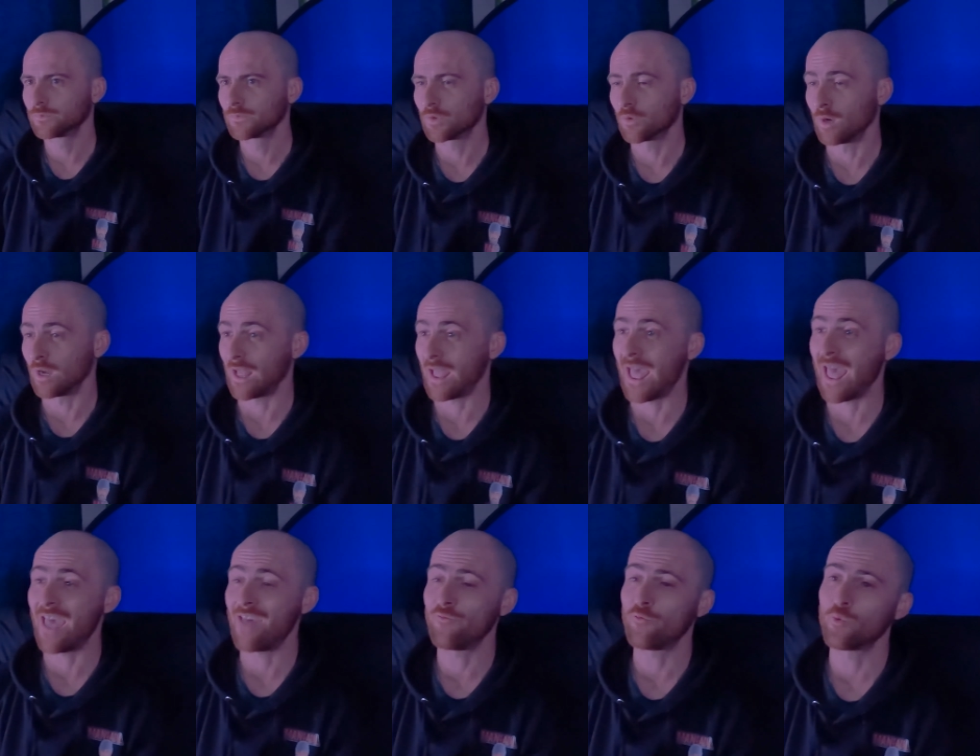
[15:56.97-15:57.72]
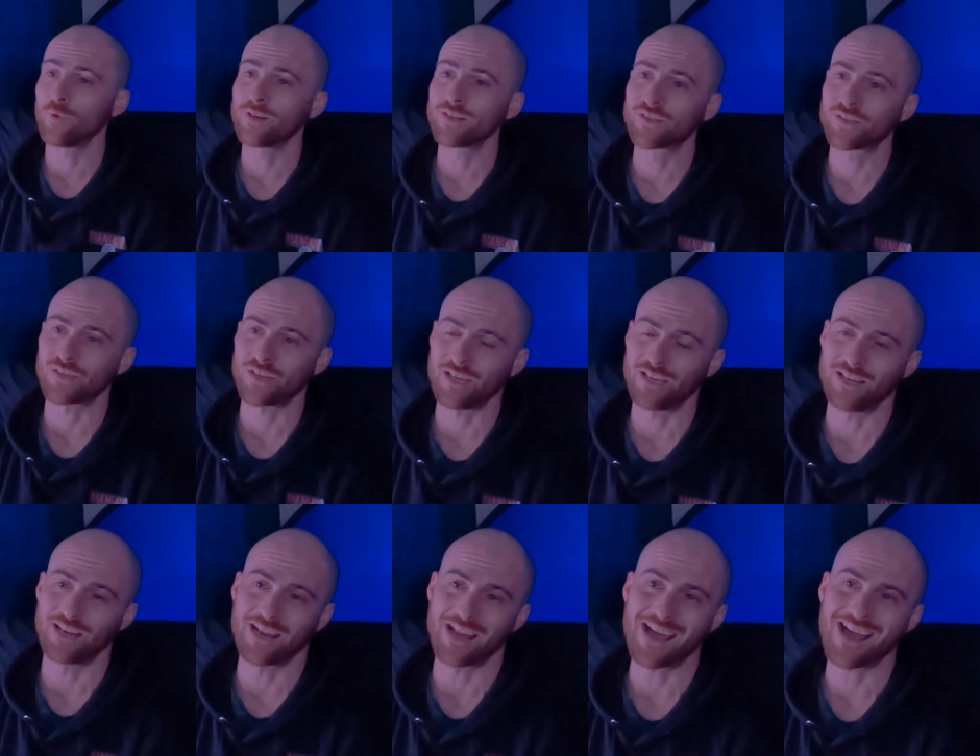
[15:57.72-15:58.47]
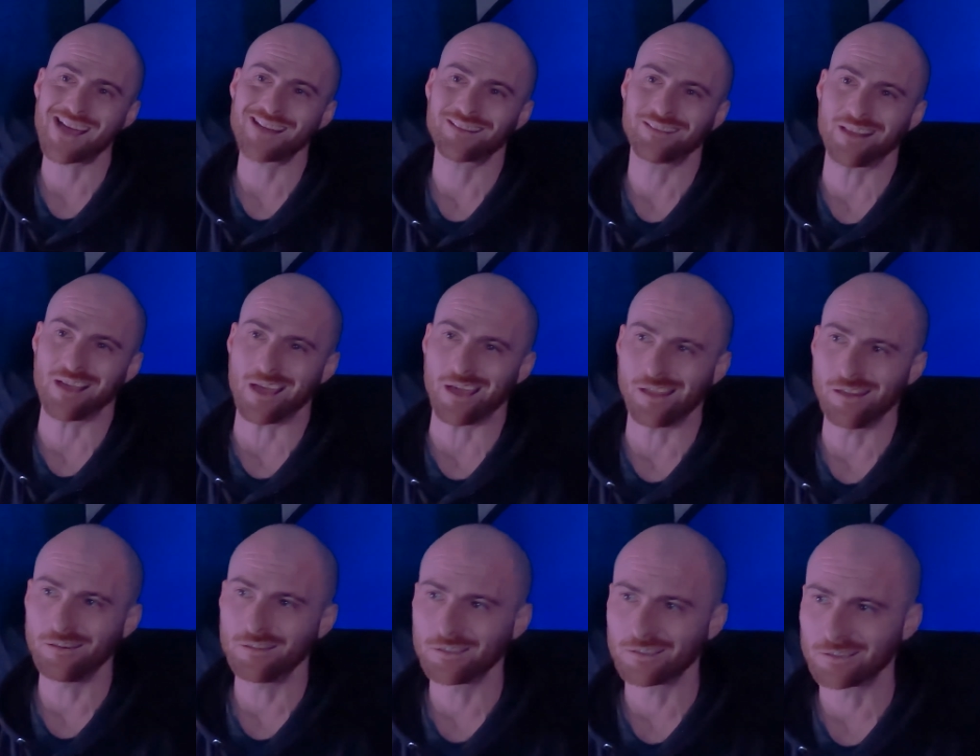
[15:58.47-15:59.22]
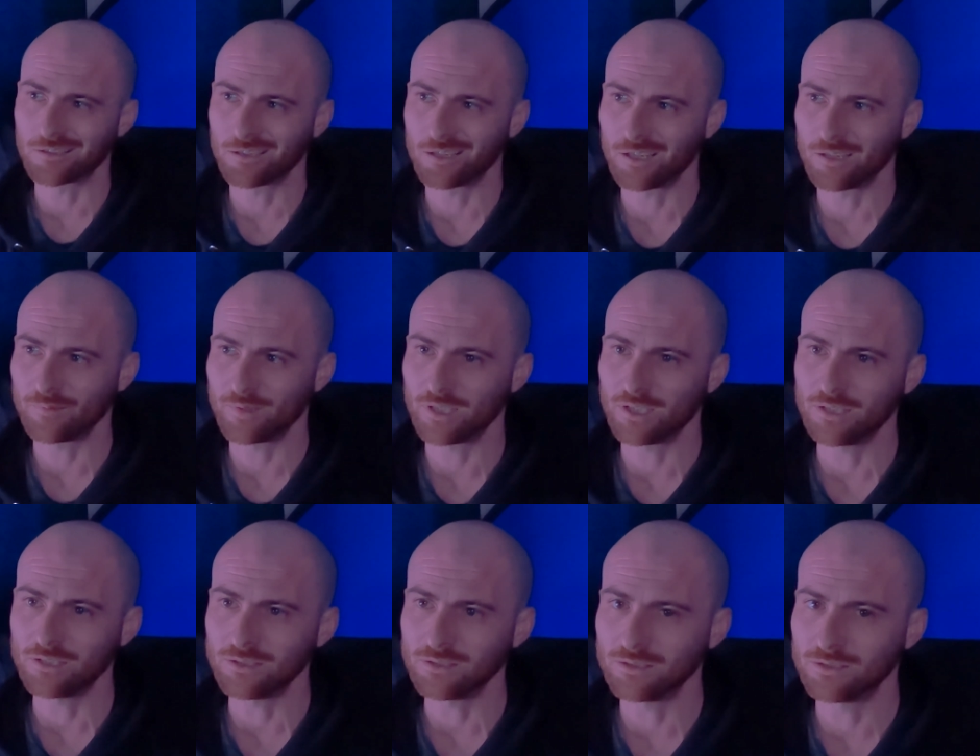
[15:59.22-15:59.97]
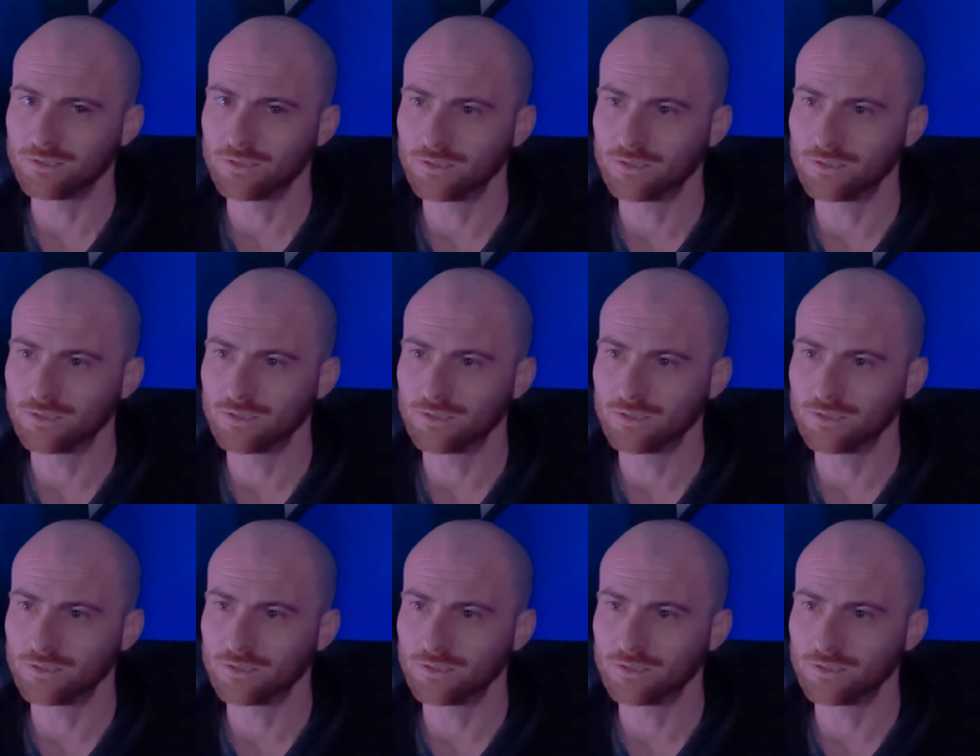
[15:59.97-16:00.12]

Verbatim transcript: Right, everyone's seen that then, you know what I mean?